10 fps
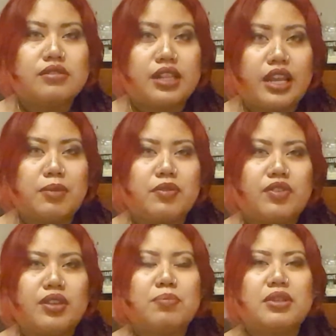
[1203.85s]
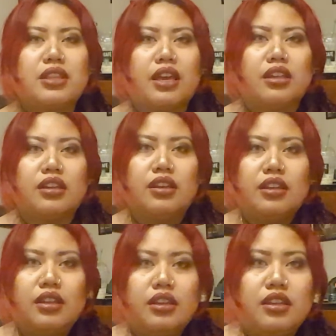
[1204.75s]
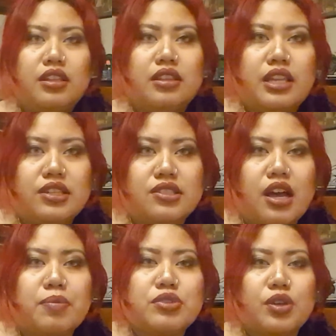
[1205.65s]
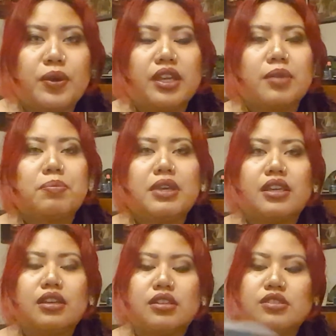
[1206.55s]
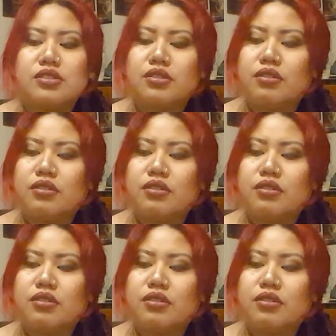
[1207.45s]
name of it, but then they stopped doing it because,